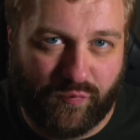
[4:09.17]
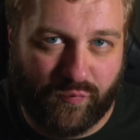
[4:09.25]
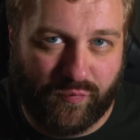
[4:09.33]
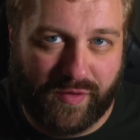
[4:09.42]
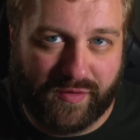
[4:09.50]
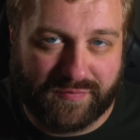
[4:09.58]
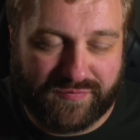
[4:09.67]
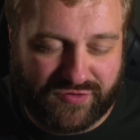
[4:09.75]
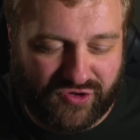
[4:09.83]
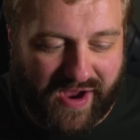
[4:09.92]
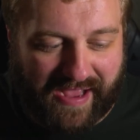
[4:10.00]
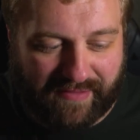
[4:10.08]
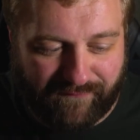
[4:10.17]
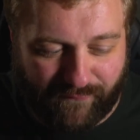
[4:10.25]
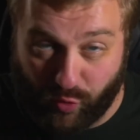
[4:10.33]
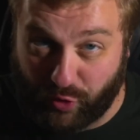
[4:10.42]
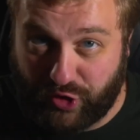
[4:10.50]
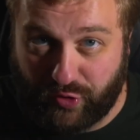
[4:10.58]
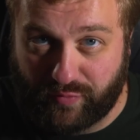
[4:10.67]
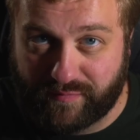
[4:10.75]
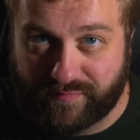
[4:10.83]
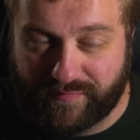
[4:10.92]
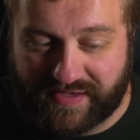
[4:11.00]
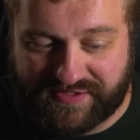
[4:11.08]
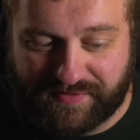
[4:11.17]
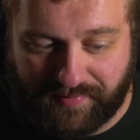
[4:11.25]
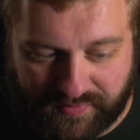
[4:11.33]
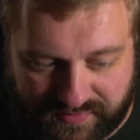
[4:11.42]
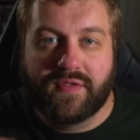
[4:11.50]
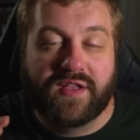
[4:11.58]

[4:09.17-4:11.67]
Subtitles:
will try for you. I suppose.